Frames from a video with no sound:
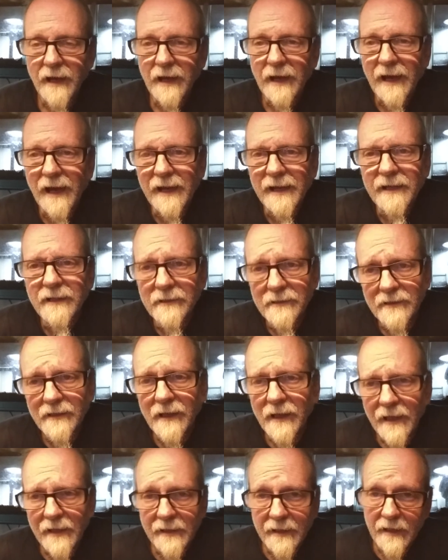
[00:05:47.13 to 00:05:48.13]
I
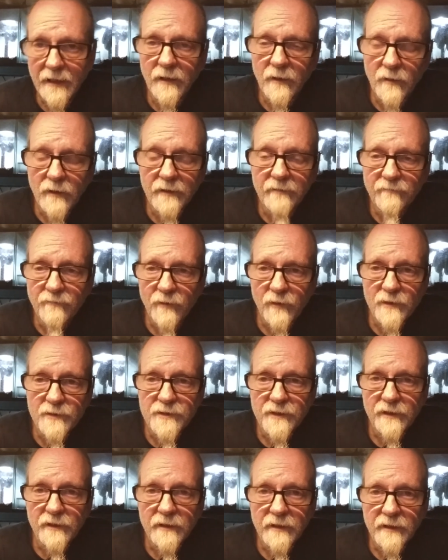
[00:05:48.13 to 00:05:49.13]
now,
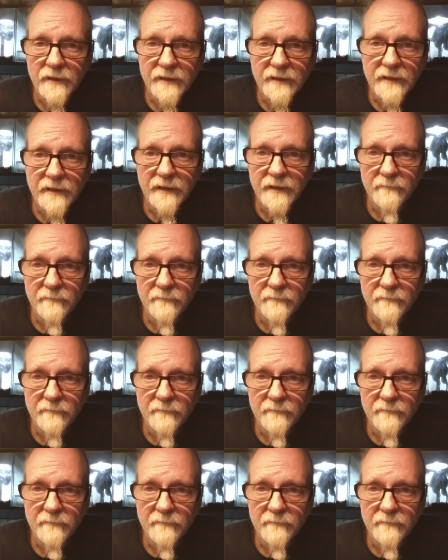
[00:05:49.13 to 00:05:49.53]
unfortunately,